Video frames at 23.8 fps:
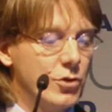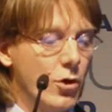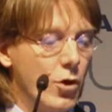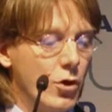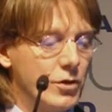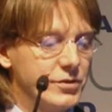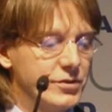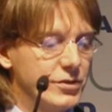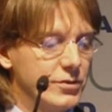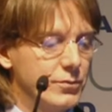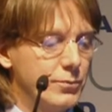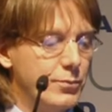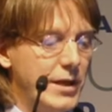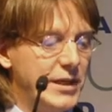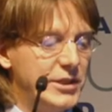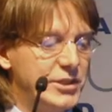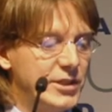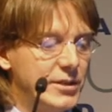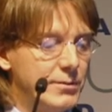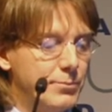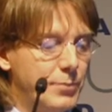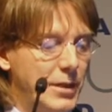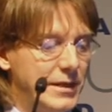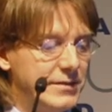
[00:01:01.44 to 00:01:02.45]
talks on
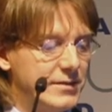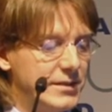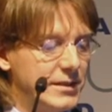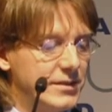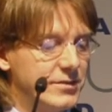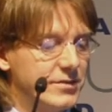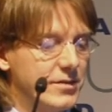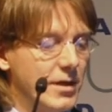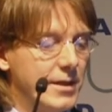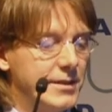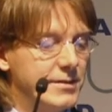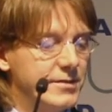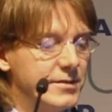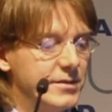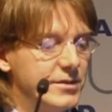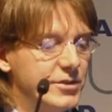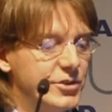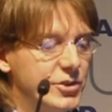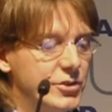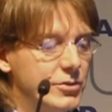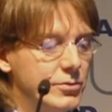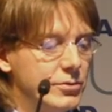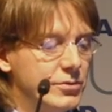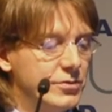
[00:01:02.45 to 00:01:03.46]
basic science
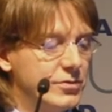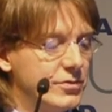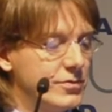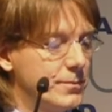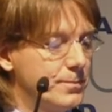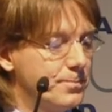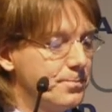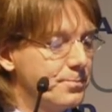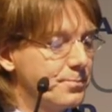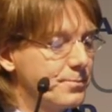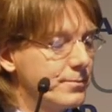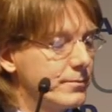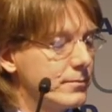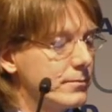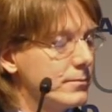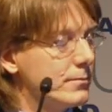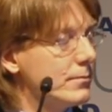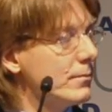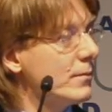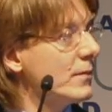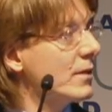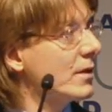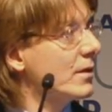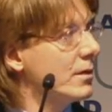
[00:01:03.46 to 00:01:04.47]
issues.
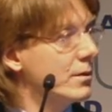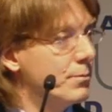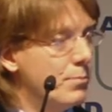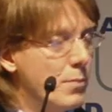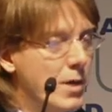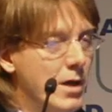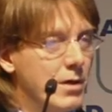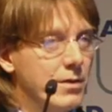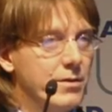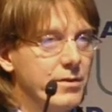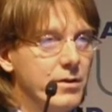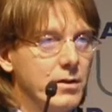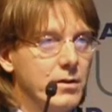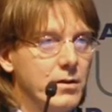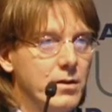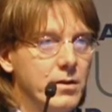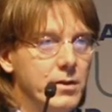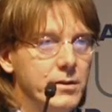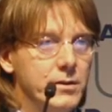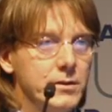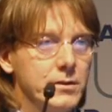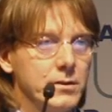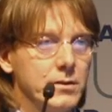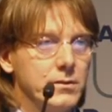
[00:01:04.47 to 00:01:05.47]
Among the
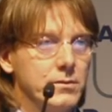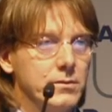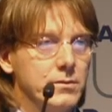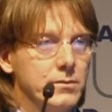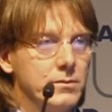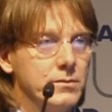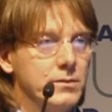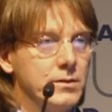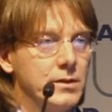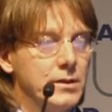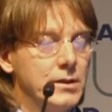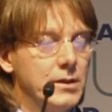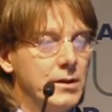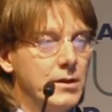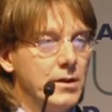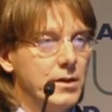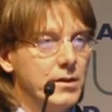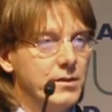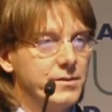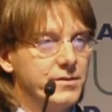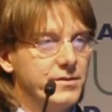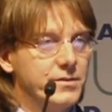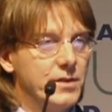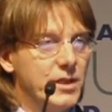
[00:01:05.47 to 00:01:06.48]
clinical
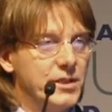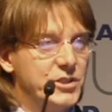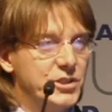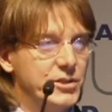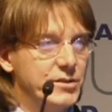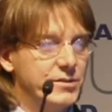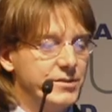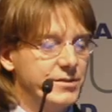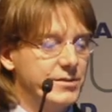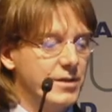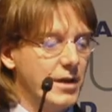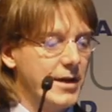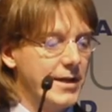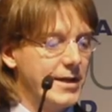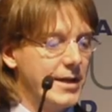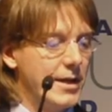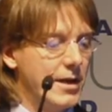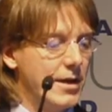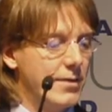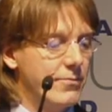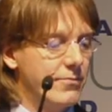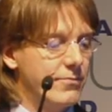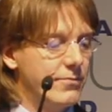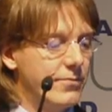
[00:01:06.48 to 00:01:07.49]
sessions, I
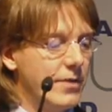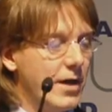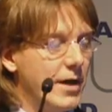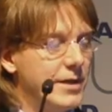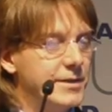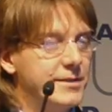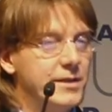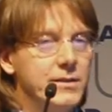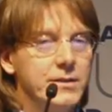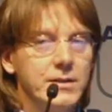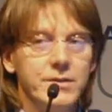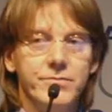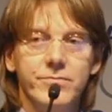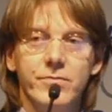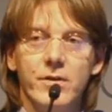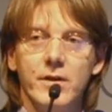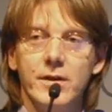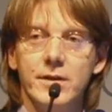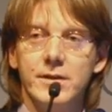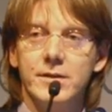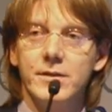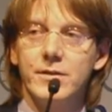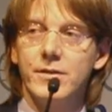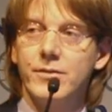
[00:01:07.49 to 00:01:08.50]
have
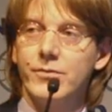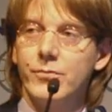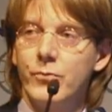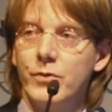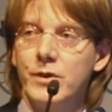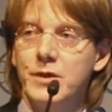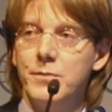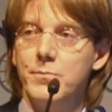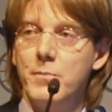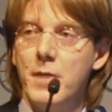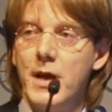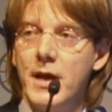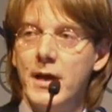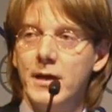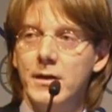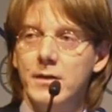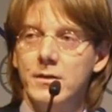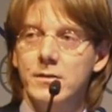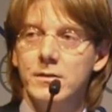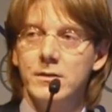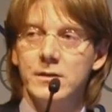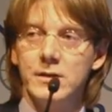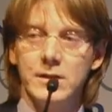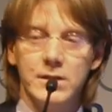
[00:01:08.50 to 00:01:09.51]
identified three
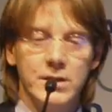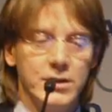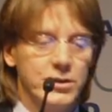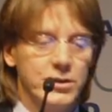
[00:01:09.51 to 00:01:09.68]
main